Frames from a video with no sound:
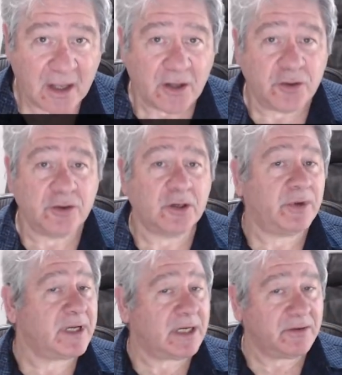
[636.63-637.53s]
You don't want
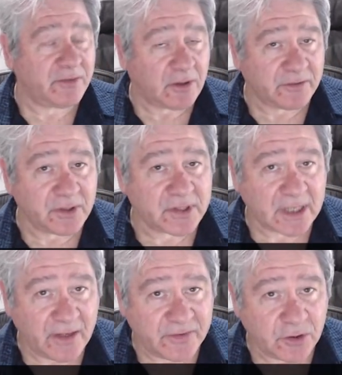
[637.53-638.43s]
to get involved in
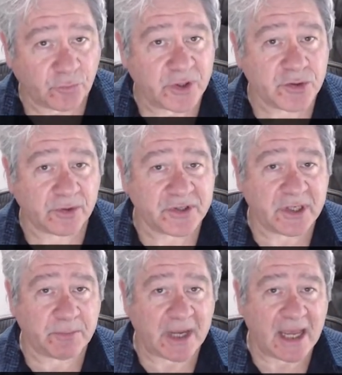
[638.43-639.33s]
safety or
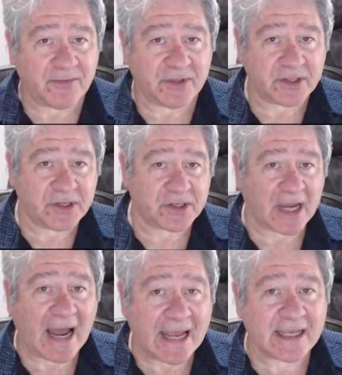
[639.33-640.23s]
ritualistic behavior that says,
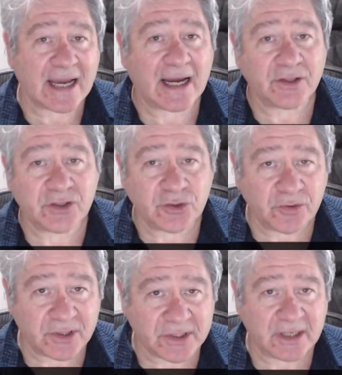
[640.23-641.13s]
I can't do
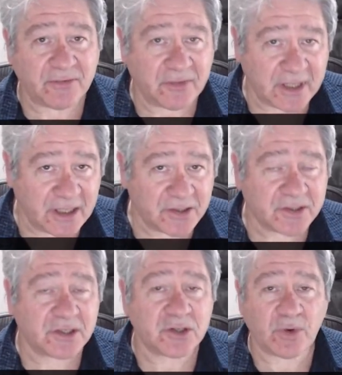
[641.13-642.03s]
this if these
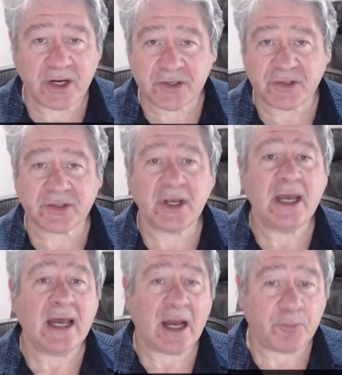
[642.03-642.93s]
situations
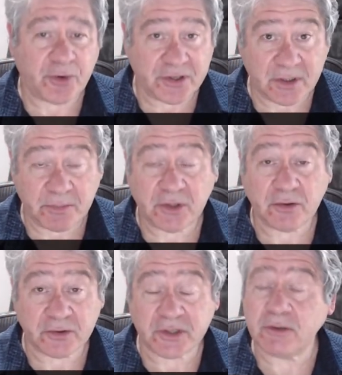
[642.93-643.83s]
are present,
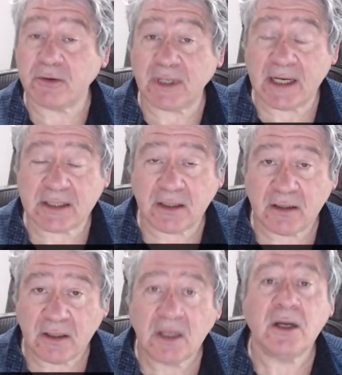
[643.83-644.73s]
because sooner or later,
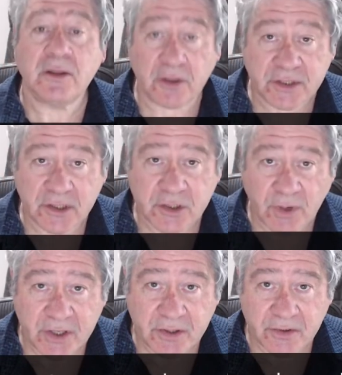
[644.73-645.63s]
those
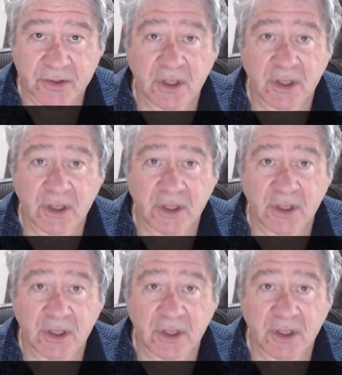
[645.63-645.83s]
situations